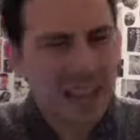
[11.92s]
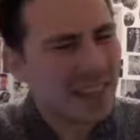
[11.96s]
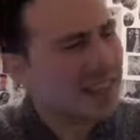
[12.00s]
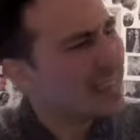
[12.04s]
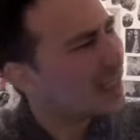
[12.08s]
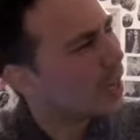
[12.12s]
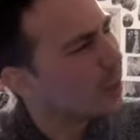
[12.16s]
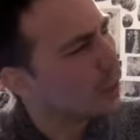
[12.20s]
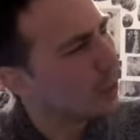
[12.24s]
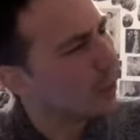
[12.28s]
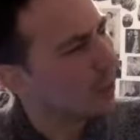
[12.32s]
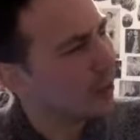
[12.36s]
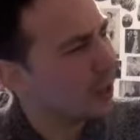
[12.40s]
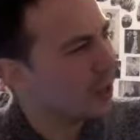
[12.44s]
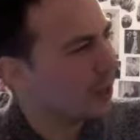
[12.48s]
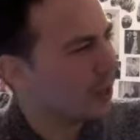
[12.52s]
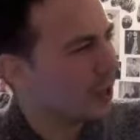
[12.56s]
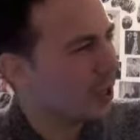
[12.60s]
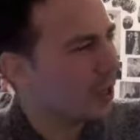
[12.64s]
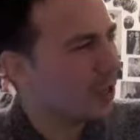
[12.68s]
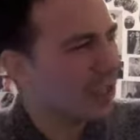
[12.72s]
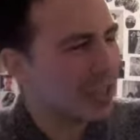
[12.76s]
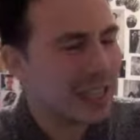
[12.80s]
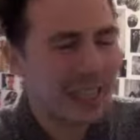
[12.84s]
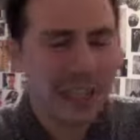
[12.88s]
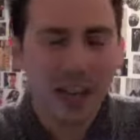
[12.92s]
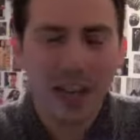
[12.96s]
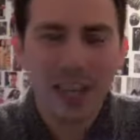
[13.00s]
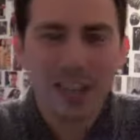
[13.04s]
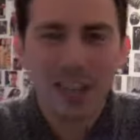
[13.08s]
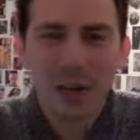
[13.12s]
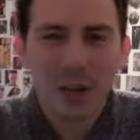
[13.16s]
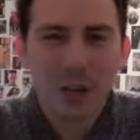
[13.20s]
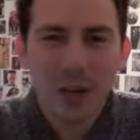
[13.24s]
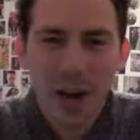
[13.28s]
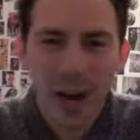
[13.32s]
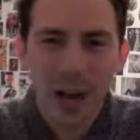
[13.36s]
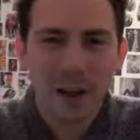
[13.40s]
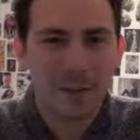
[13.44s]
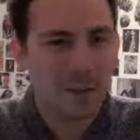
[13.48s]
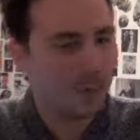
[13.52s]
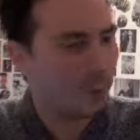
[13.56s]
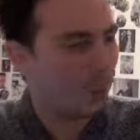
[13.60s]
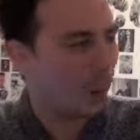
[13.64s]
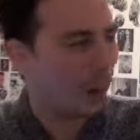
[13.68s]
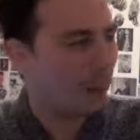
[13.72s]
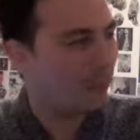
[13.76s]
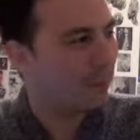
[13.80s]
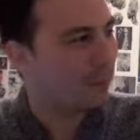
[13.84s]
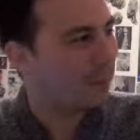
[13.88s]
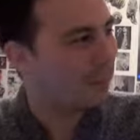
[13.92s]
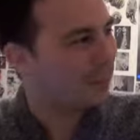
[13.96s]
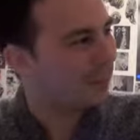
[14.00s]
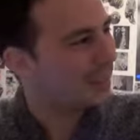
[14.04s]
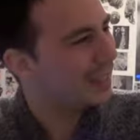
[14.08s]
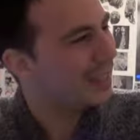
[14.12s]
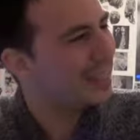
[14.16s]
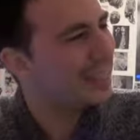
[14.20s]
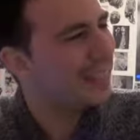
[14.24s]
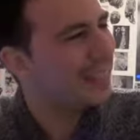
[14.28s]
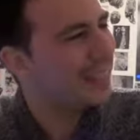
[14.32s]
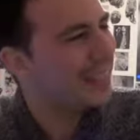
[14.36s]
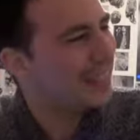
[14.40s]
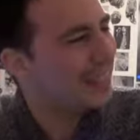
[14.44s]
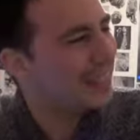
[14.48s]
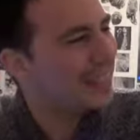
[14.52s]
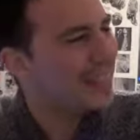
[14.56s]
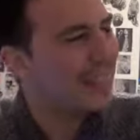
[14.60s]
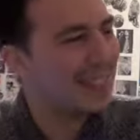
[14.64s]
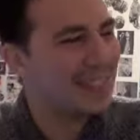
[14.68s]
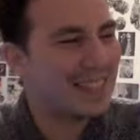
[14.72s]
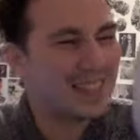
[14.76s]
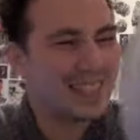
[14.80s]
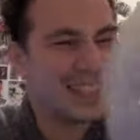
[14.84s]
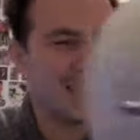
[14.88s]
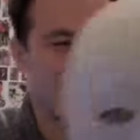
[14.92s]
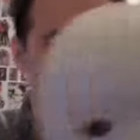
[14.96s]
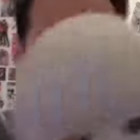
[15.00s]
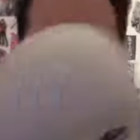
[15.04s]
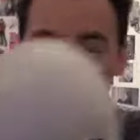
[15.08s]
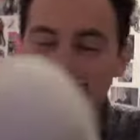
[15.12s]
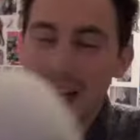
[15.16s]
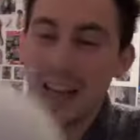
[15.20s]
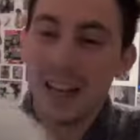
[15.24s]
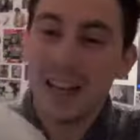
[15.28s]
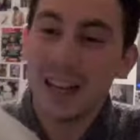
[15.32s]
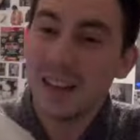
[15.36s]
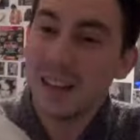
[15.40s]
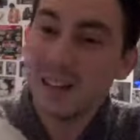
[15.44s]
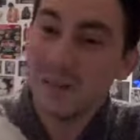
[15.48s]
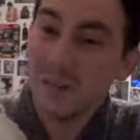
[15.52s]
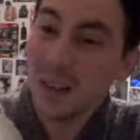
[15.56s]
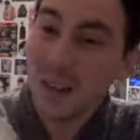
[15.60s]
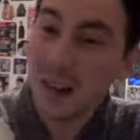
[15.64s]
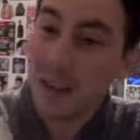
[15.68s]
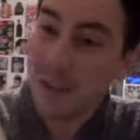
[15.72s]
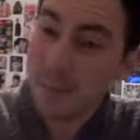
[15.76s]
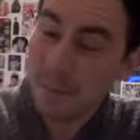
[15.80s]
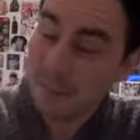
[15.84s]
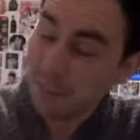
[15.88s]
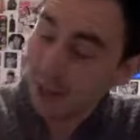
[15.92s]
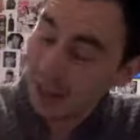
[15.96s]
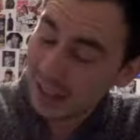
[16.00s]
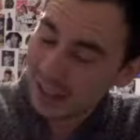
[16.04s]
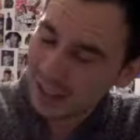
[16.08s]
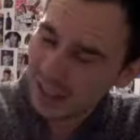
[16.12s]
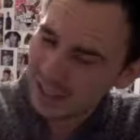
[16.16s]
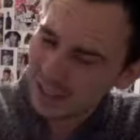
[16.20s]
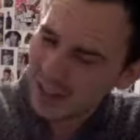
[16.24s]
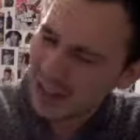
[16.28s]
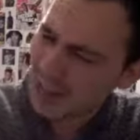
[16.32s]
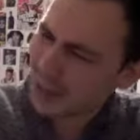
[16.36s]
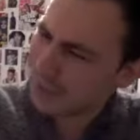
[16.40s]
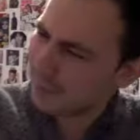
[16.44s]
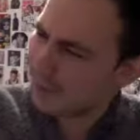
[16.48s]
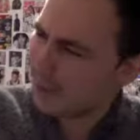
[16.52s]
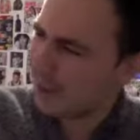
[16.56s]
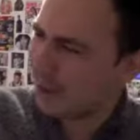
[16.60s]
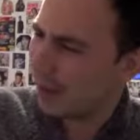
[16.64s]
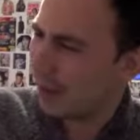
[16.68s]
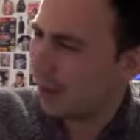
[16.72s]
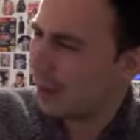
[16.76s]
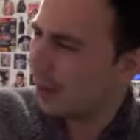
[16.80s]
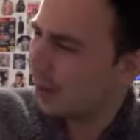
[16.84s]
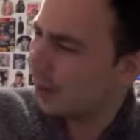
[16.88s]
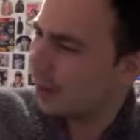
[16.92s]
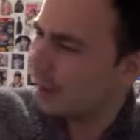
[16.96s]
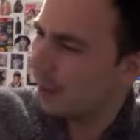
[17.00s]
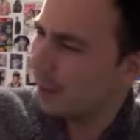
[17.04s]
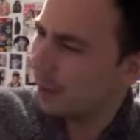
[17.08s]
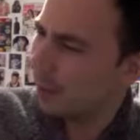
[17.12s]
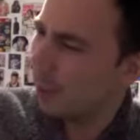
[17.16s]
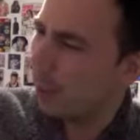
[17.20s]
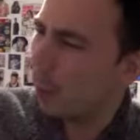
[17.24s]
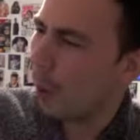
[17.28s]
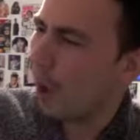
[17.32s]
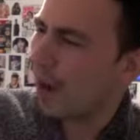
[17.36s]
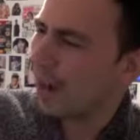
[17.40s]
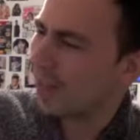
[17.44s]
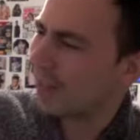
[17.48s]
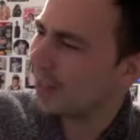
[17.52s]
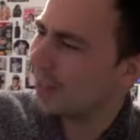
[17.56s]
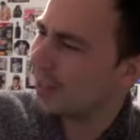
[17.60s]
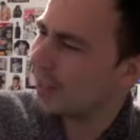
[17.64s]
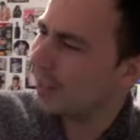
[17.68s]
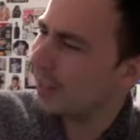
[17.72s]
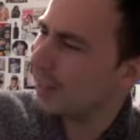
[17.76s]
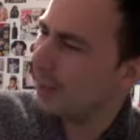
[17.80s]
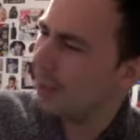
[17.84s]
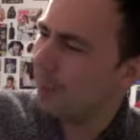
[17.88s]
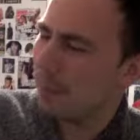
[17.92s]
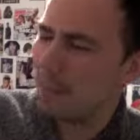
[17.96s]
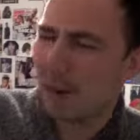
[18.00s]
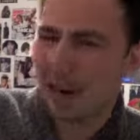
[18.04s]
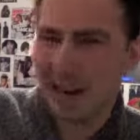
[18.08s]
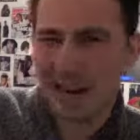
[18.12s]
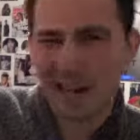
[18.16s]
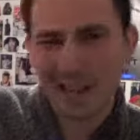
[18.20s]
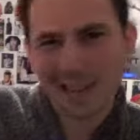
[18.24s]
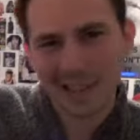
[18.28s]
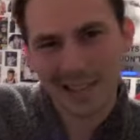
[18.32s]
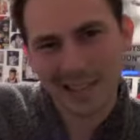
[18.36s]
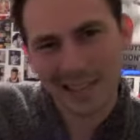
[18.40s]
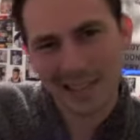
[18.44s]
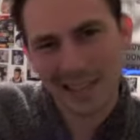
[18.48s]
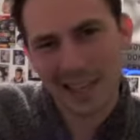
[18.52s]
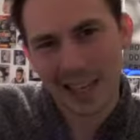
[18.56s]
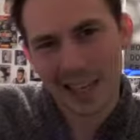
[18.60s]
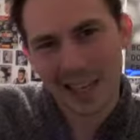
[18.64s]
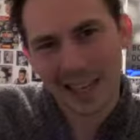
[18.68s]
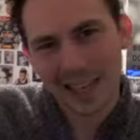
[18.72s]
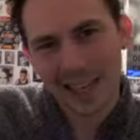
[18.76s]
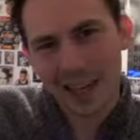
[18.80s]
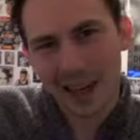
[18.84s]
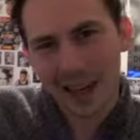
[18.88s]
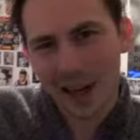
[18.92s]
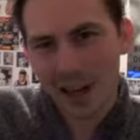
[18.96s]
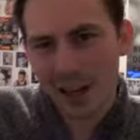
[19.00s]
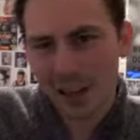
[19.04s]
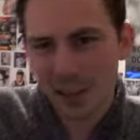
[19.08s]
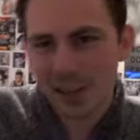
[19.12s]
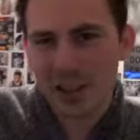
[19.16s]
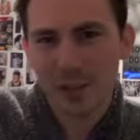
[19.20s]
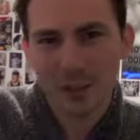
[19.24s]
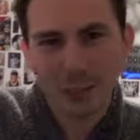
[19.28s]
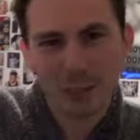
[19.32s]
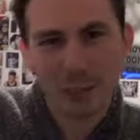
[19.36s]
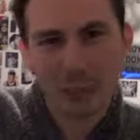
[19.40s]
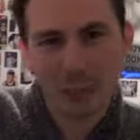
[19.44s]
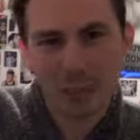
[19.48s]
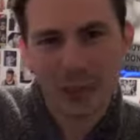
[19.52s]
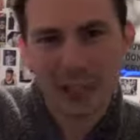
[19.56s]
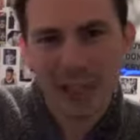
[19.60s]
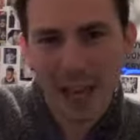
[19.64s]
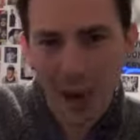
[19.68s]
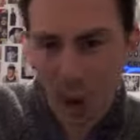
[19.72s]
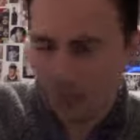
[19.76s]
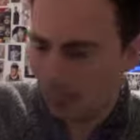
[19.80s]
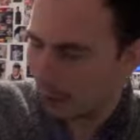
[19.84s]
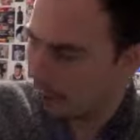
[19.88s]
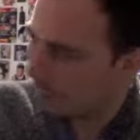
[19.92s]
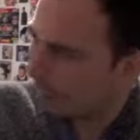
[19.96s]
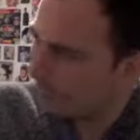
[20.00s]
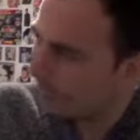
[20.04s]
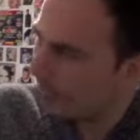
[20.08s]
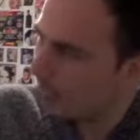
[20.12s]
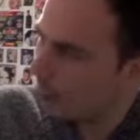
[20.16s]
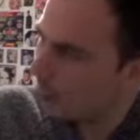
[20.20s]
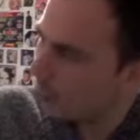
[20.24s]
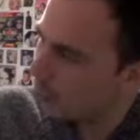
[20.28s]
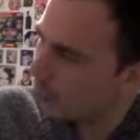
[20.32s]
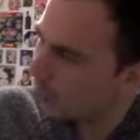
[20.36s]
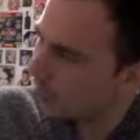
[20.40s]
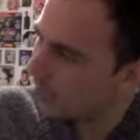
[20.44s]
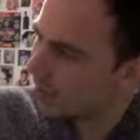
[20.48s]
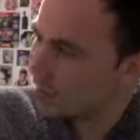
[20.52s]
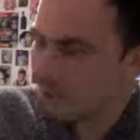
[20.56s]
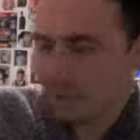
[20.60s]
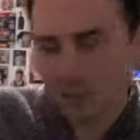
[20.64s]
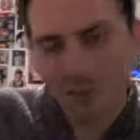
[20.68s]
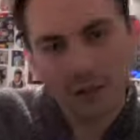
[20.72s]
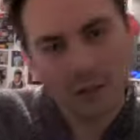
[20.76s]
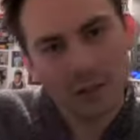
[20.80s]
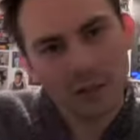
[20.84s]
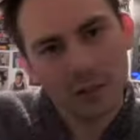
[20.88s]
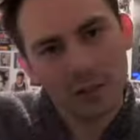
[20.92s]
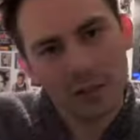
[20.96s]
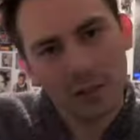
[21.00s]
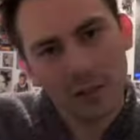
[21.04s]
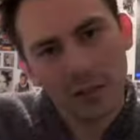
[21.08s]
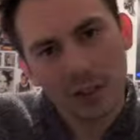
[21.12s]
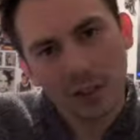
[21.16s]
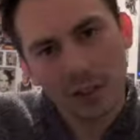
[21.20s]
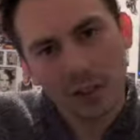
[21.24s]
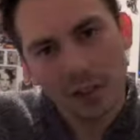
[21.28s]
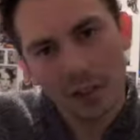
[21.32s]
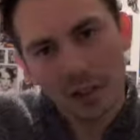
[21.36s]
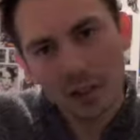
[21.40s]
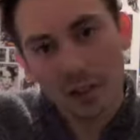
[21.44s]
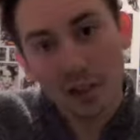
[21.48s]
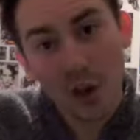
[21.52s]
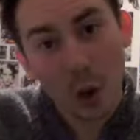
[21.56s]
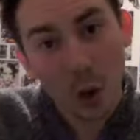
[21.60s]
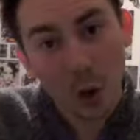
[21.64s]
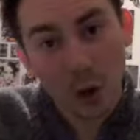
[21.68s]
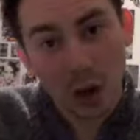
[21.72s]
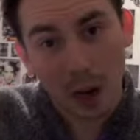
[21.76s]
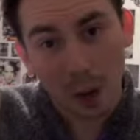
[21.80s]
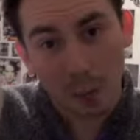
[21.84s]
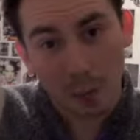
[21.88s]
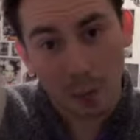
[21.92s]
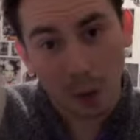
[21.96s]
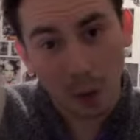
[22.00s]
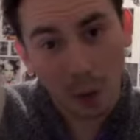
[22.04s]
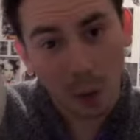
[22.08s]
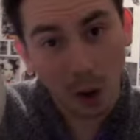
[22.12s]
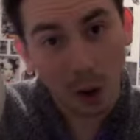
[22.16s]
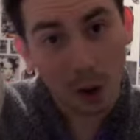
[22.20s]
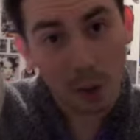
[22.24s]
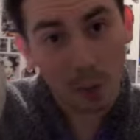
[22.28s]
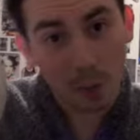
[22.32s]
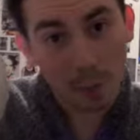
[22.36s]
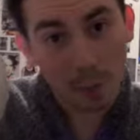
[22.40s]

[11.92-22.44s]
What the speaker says: I think I bought it because I don't have one. I don't have a white mask. I should probably get one of those. It's not all I bought.